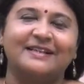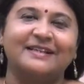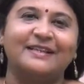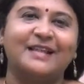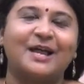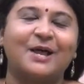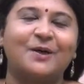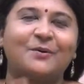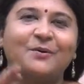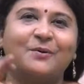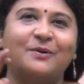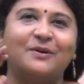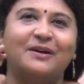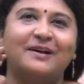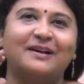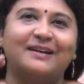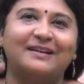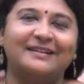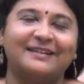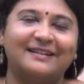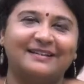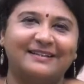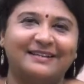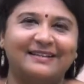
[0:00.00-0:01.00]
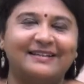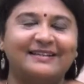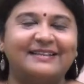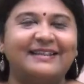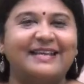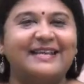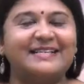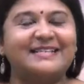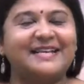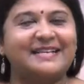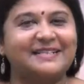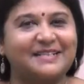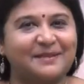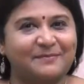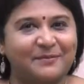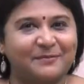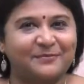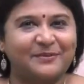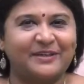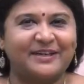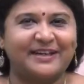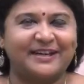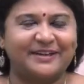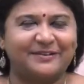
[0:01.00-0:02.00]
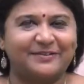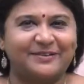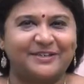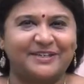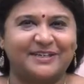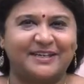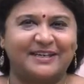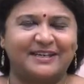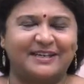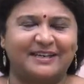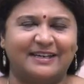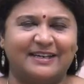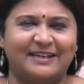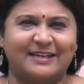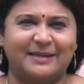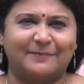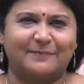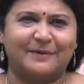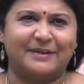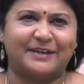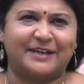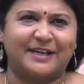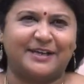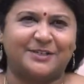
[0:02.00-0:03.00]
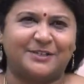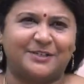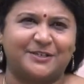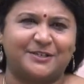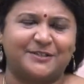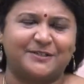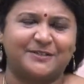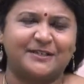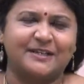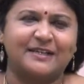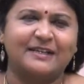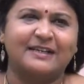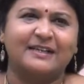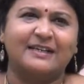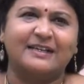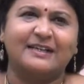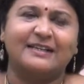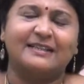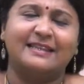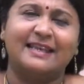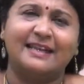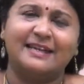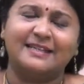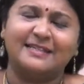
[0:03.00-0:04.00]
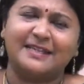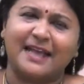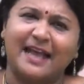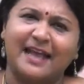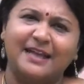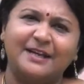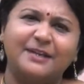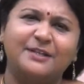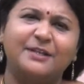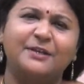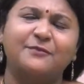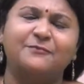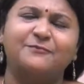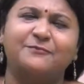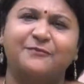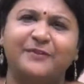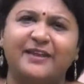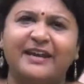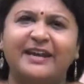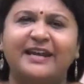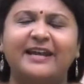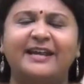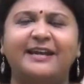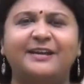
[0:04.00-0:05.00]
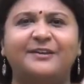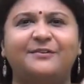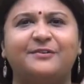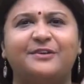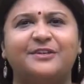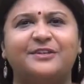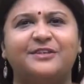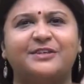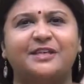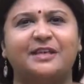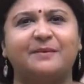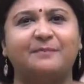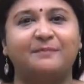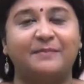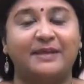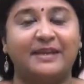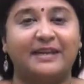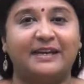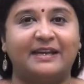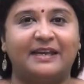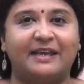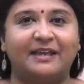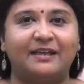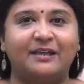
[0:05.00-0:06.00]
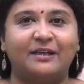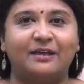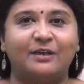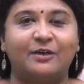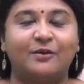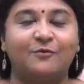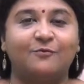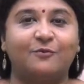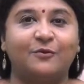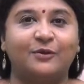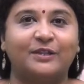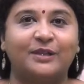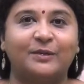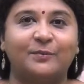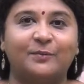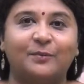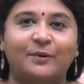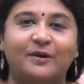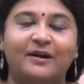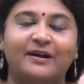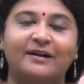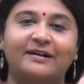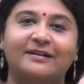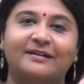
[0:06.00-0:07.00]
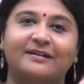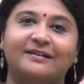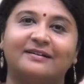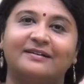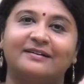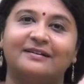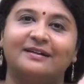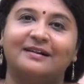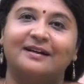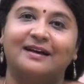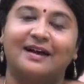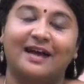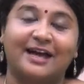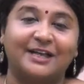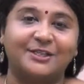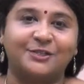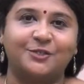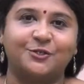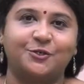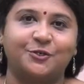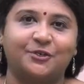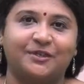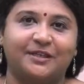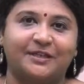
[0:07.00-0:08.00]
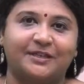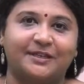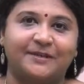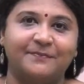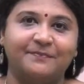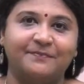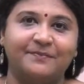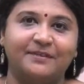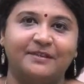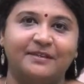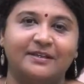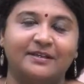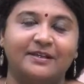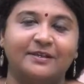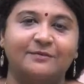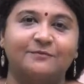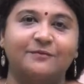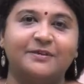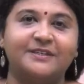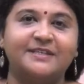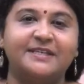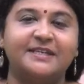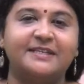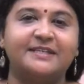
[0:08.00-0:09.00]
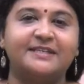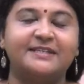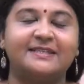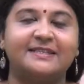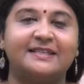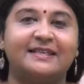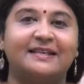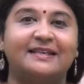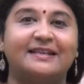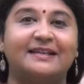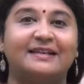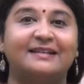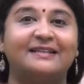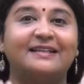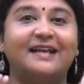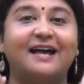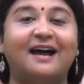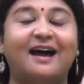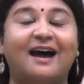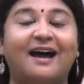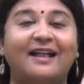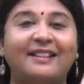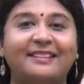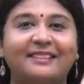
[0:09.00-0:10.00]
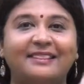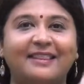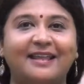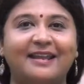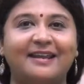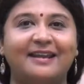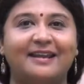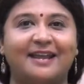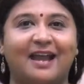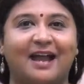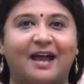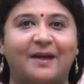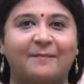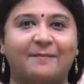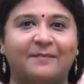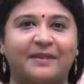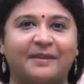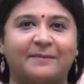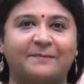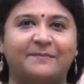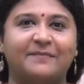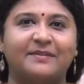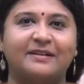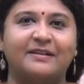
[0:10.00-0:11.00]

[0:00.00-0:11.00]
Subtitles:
Now, these are some of the interesting interpretations. There is another very interesting meaning for the word Achyutha, which is the Antaryami.